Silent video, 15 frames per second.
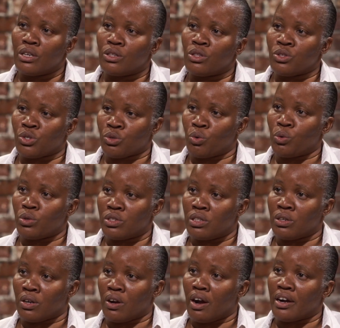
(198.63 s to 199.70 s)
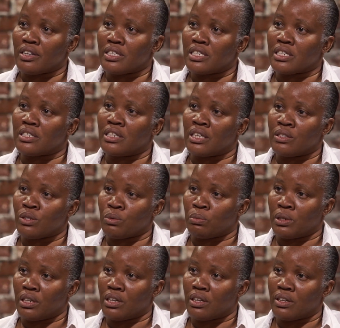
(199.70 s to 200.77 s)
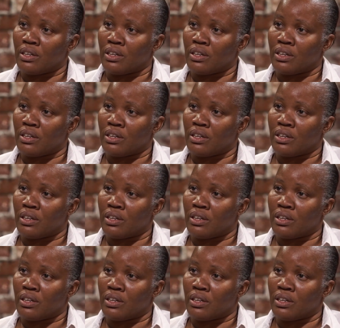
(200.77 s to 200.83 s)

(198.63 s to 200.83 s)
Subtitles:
the schools there are 6 days a week.